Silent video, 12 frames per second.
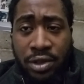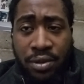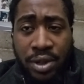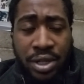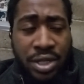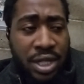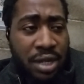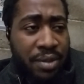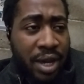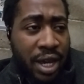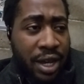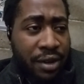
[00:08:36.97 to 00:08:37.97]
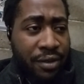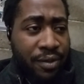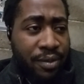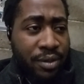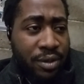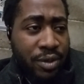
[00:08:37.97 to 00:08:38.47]
We'll see, man.
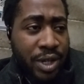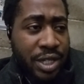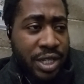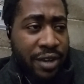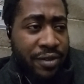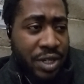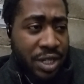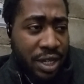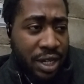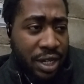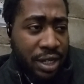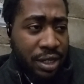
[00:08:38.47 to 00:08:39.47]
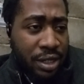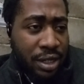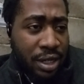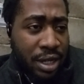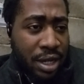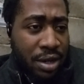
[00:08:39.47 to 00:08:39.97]
Week 17,
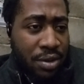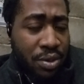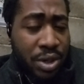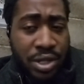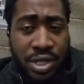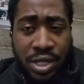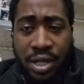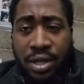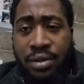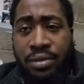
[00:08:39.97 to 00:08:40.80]
we'll see.